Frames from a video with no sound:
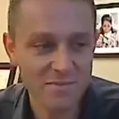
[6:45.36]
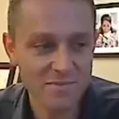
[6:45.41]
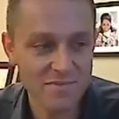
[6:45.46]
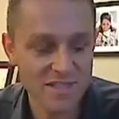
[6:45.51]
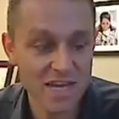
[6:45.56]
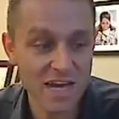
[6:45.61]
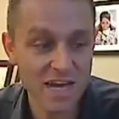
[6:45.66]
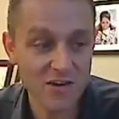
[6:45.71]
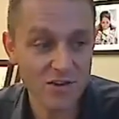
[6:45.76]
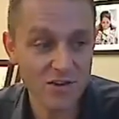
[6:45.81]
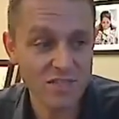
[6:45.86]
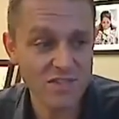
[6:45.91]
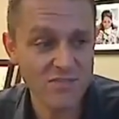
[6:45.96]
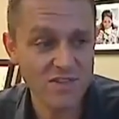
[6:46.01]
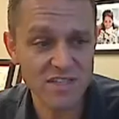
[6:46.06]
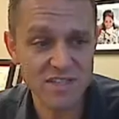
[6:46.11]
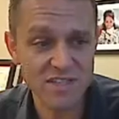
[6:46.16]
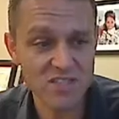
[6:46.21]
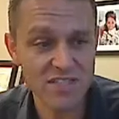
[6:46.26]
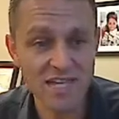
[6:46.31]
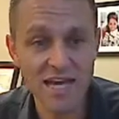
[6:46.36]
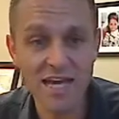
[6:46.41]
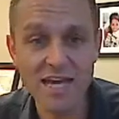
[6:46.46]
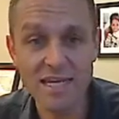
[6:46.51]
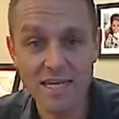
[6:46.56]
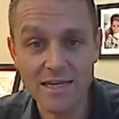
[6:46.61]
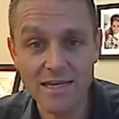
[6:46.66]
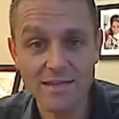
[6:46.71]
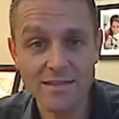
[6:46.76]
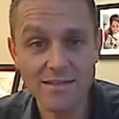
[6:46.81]
yeah, CrossFit's
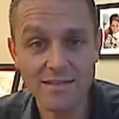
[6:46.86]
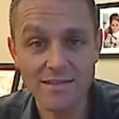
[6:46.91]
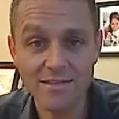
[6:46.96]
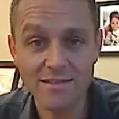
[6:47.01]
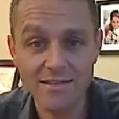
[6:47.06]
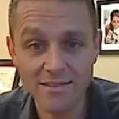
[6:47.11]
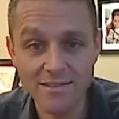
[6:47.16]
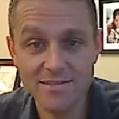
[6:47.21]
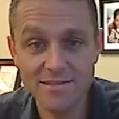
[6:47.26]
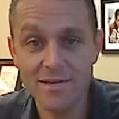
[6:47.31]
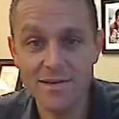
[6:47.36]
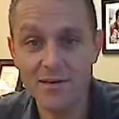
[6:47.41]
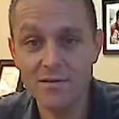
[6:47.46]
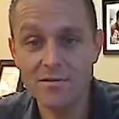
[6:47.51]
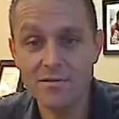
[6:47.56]
nutty. So.